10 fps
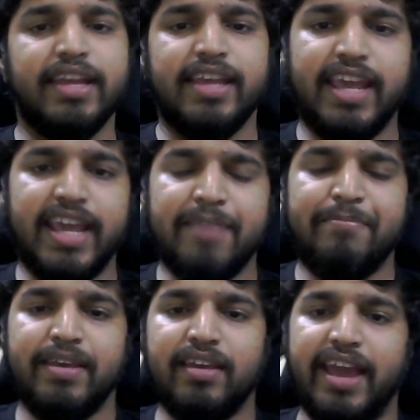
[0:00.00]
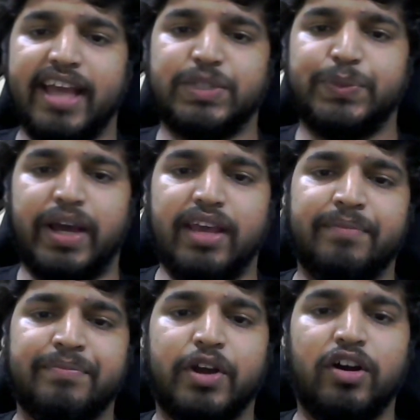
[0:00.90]
A, B, X, Y,
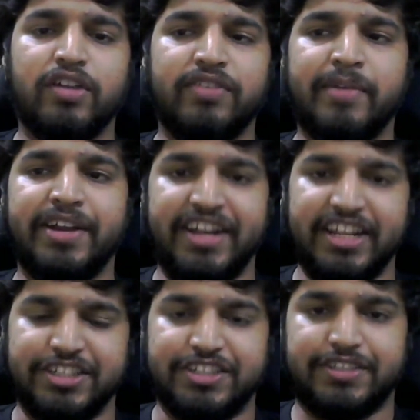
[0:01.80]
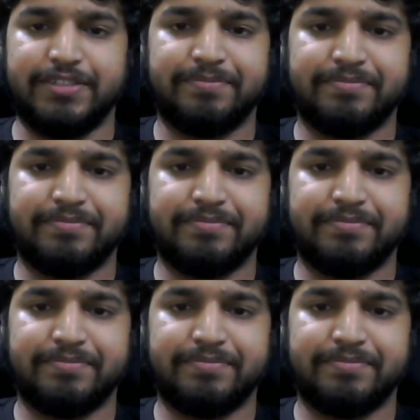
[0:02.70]
all of them are integers.